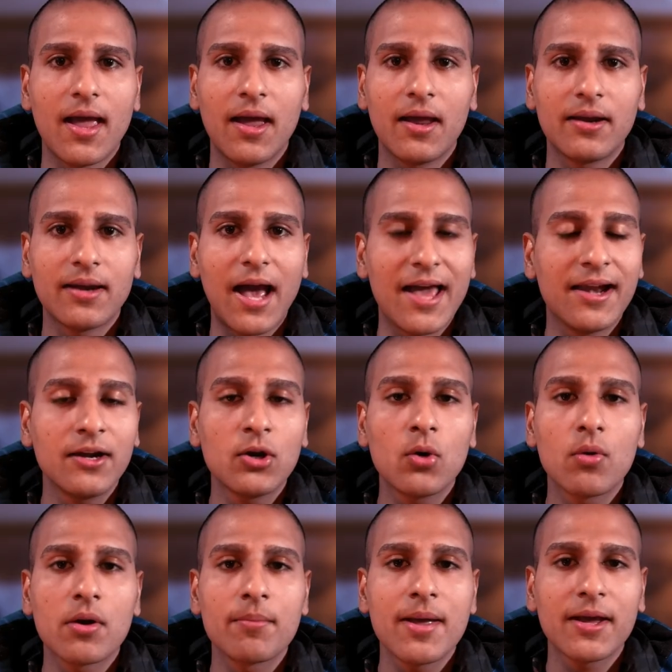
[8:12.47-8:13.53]
and I didn't know
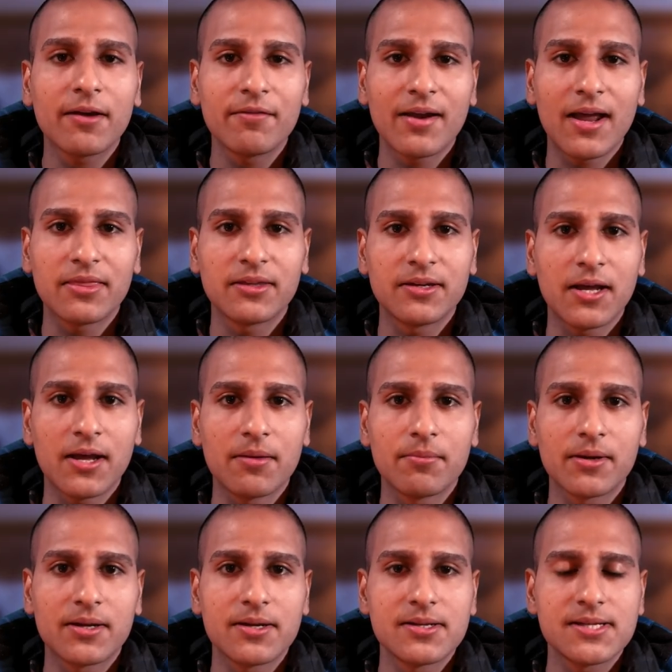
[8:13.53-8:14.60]
what to make of it at the time
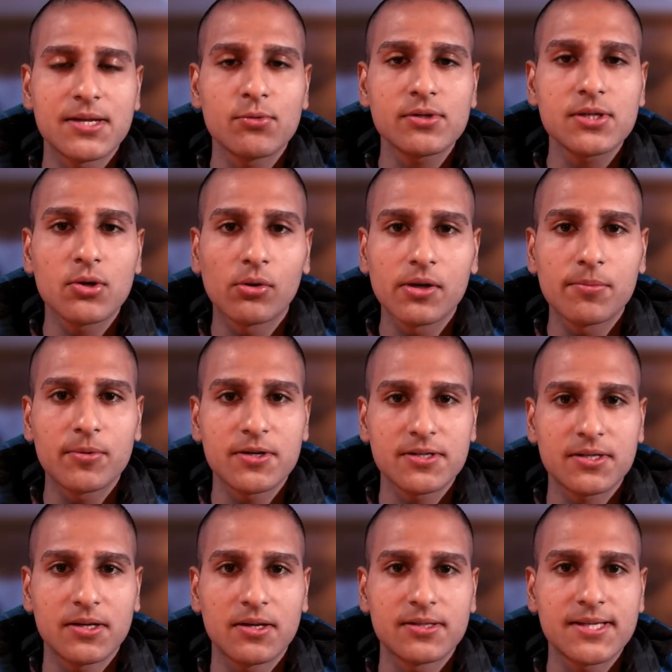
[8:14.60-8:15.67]
because he was the only
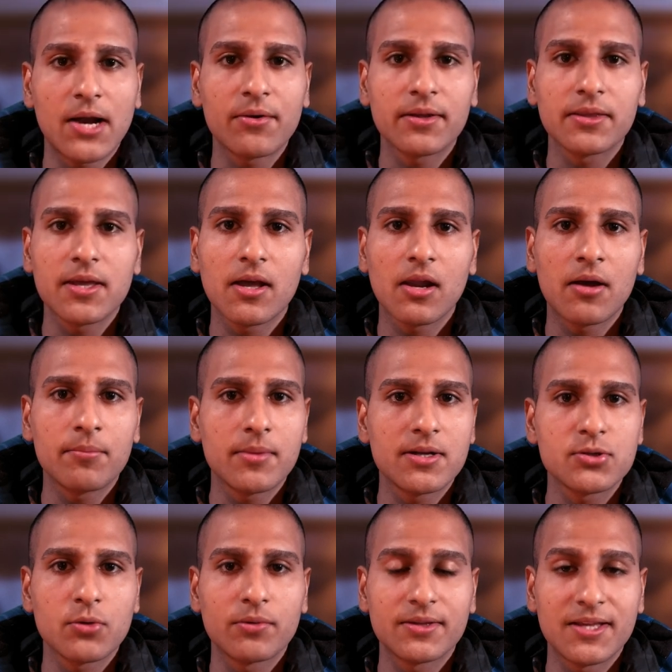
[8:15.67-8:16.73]
person sounding the alarm
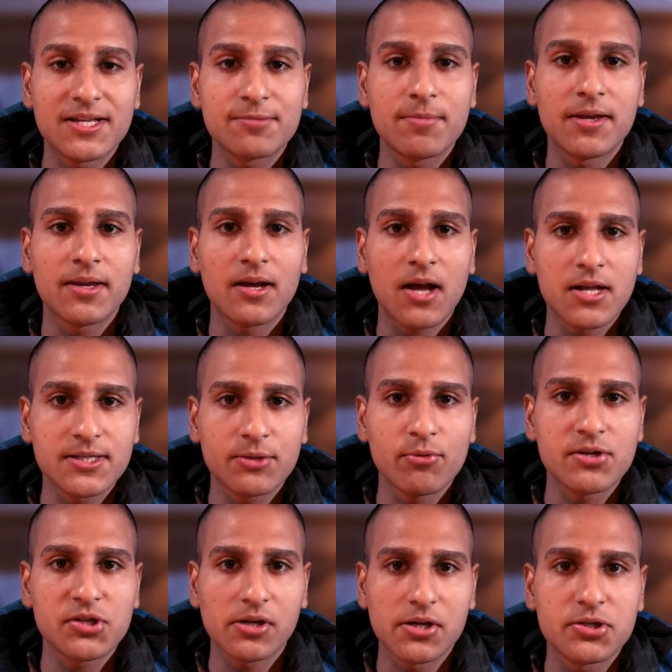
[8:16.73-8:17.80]
bells over this being a
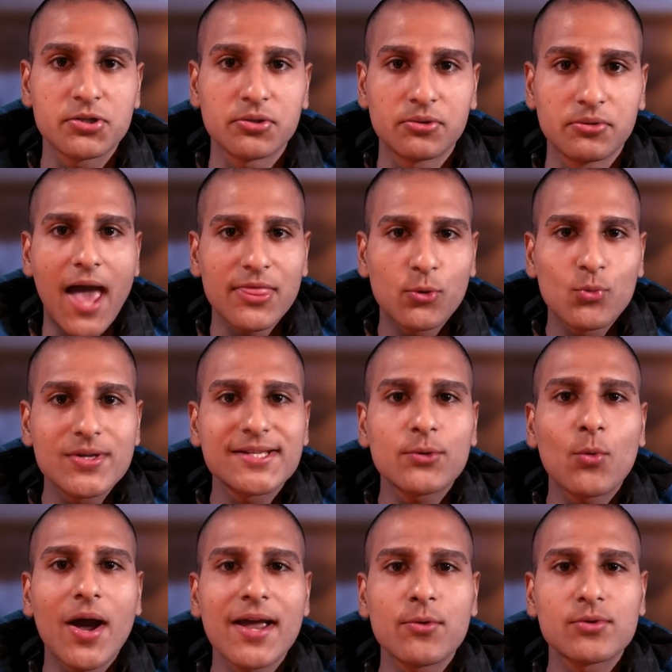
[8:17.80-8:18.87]
consequential issue. And the reason
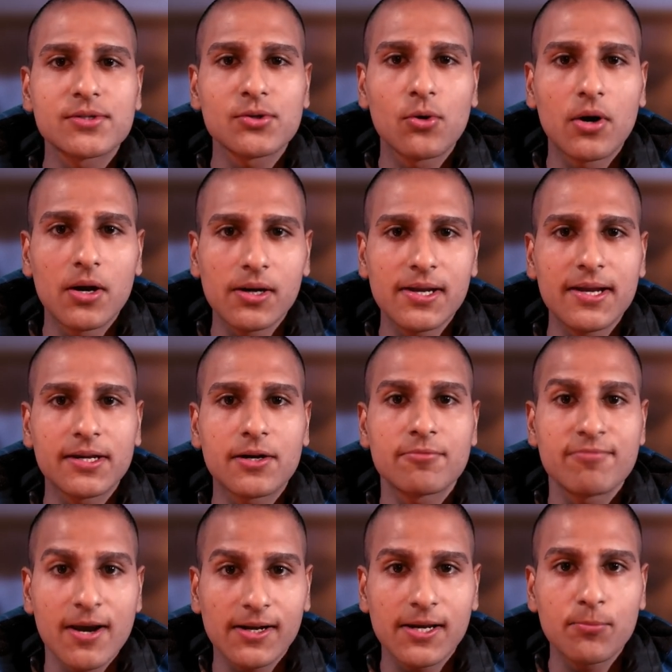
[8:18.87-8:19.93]
why he was so early in
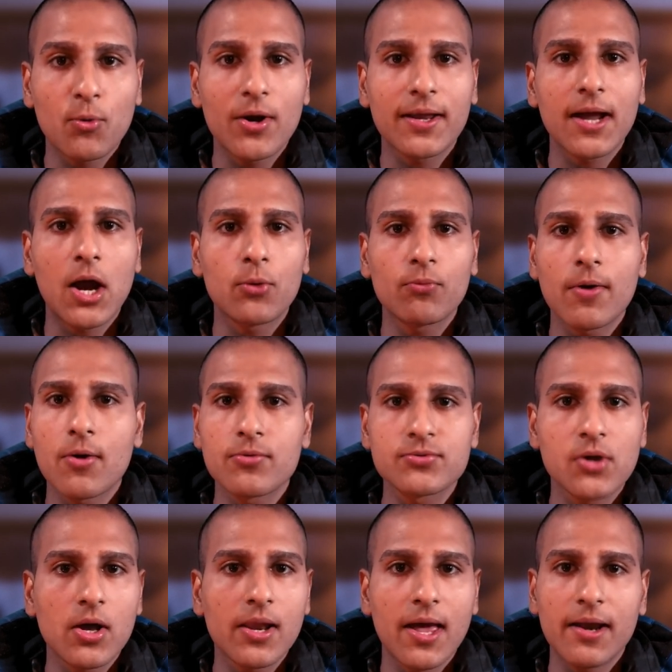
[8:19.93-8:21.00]
correctly pointing out where it was
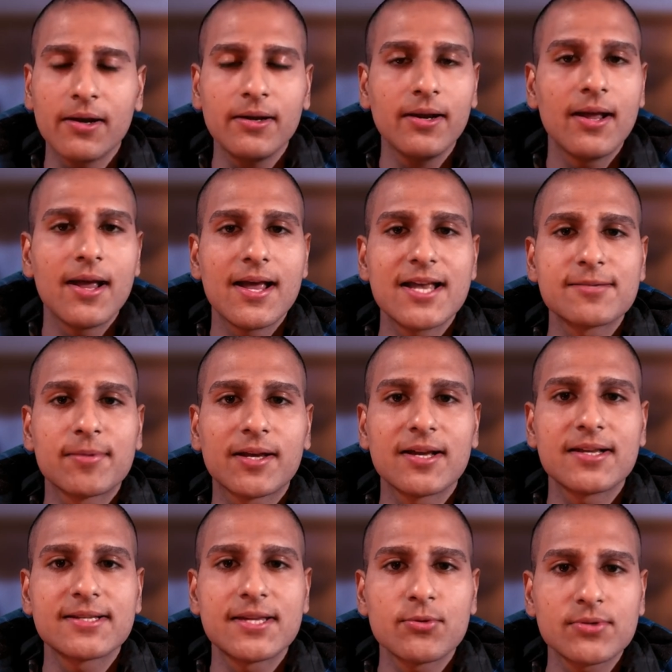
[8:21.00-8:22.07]
all headed is
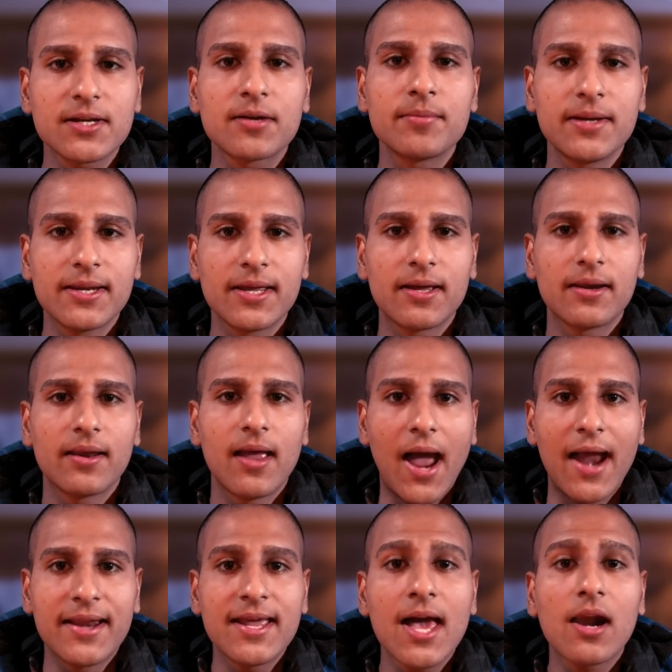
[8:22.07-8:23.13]
because he was a comedian,
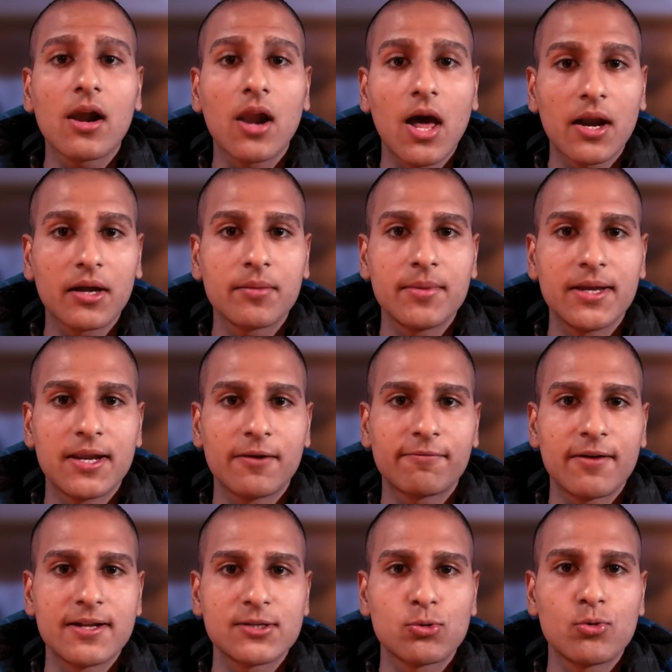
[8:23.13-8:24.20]
and he had a lot of comedian
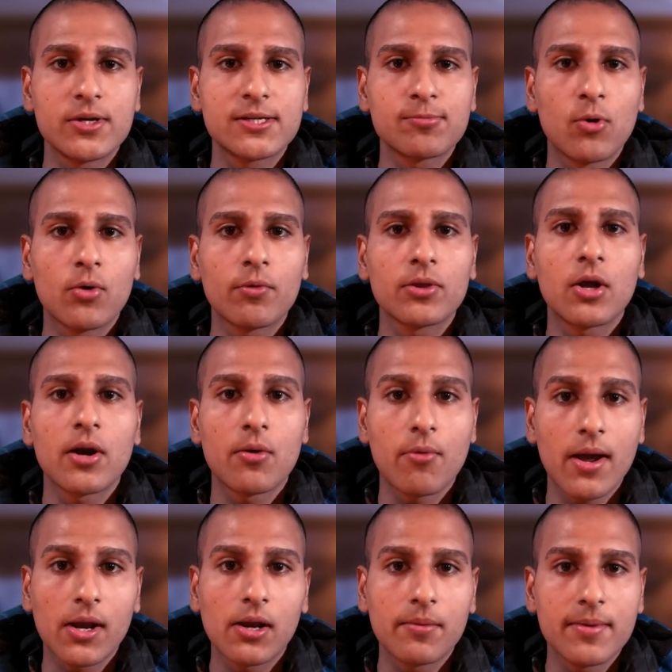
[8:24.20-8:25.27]
friends who he spoke with on a
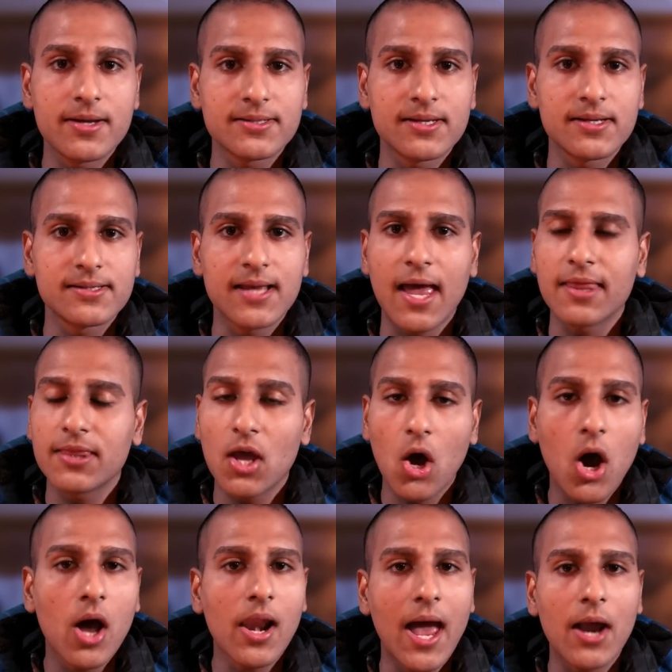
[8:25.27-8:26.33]
regular basis, and they
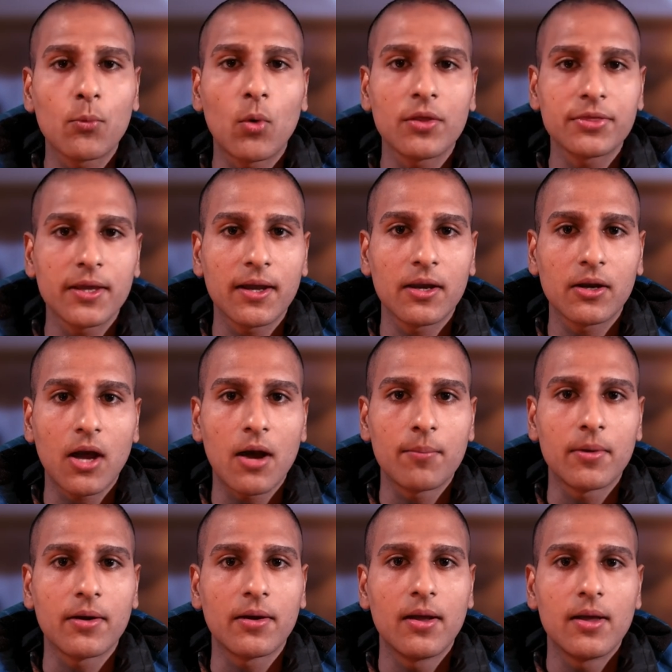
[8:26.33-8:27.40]
all had one thing in
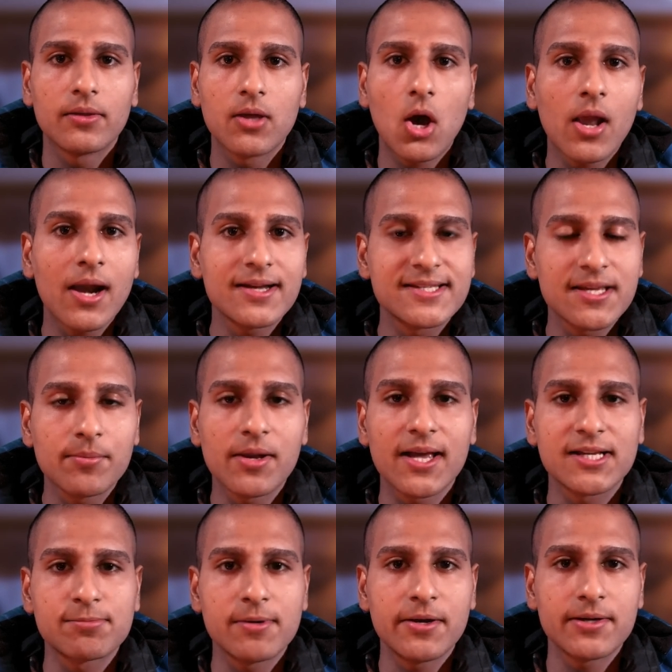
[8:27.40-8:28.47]
common. They all had similar
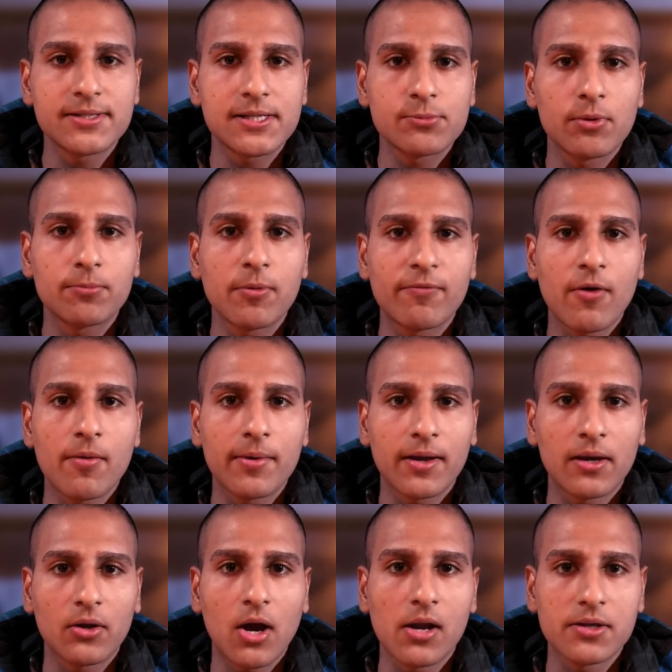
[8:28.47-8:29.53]
experiences with performing
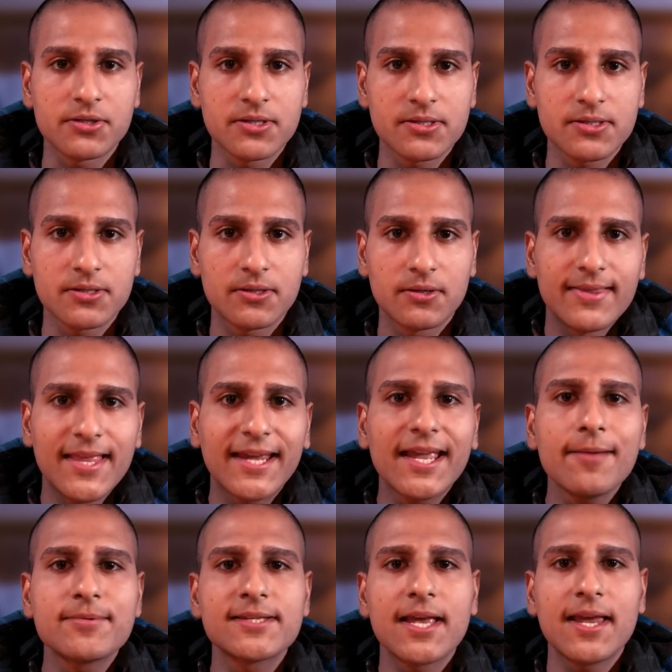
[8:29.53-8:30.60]
in colleges. They
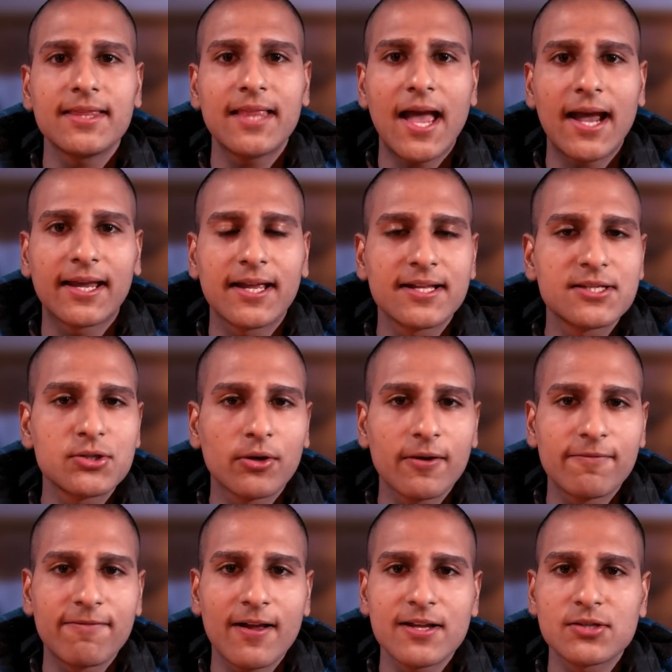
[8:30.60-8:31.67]
kept saying that kids took
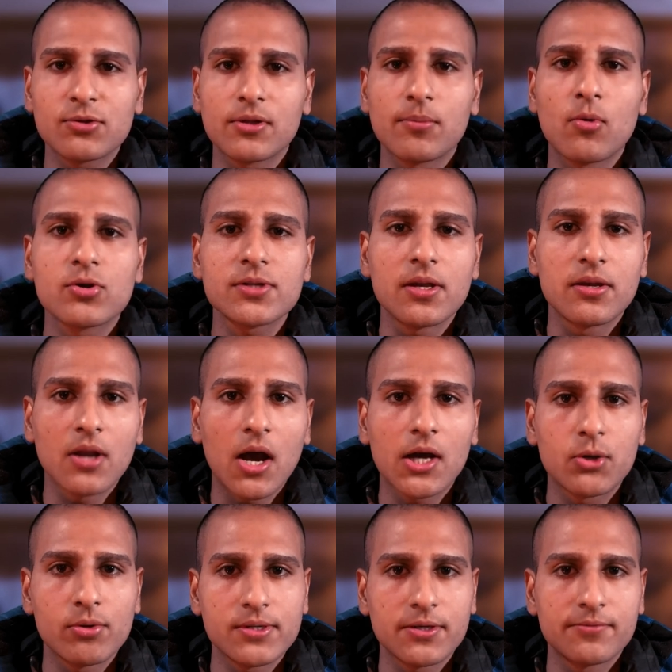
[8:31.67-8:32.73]
offense to the most
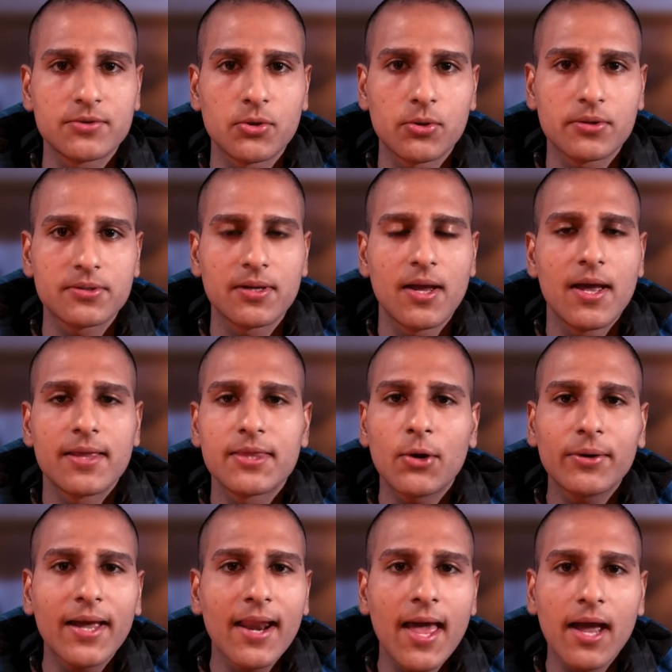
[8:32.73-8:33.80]
innocuous of jokes. They
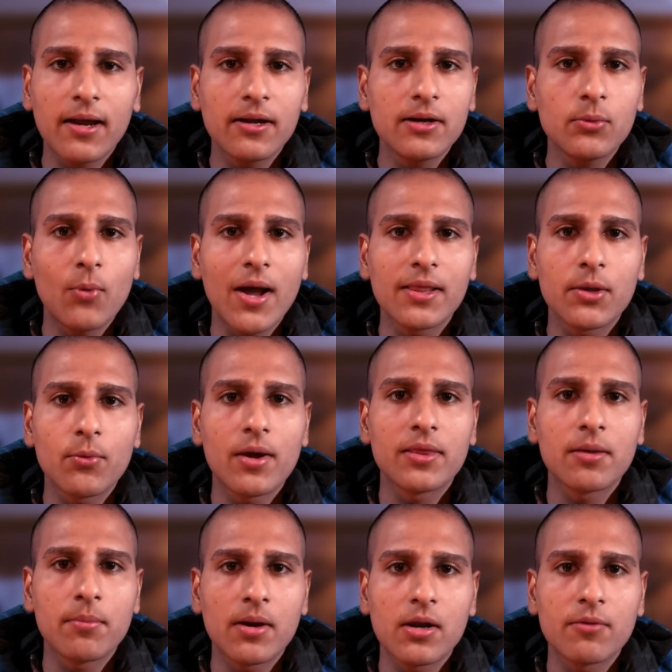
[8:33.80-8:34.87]
would get heckled while they were in
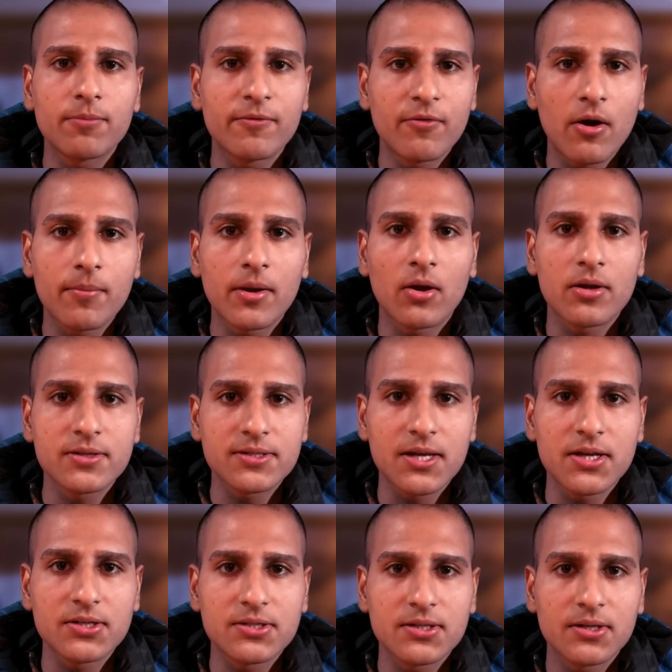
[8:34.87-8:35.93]
the middle of performing on
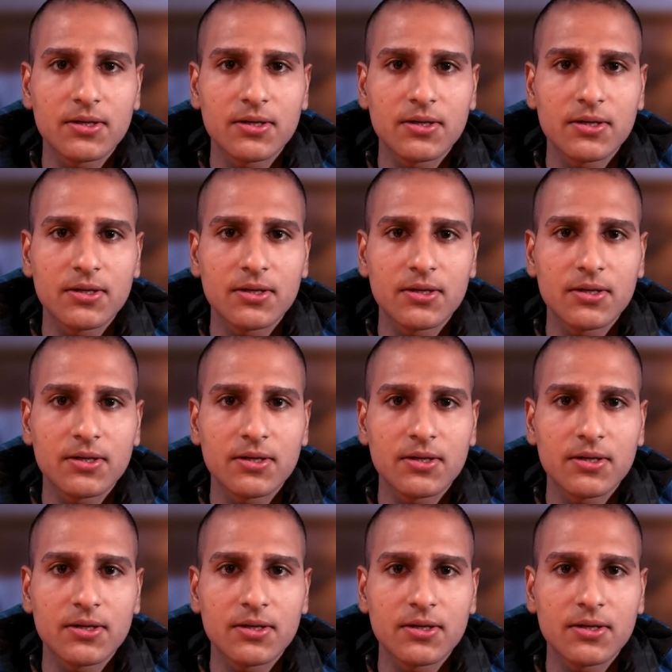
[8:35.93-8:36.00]
stage.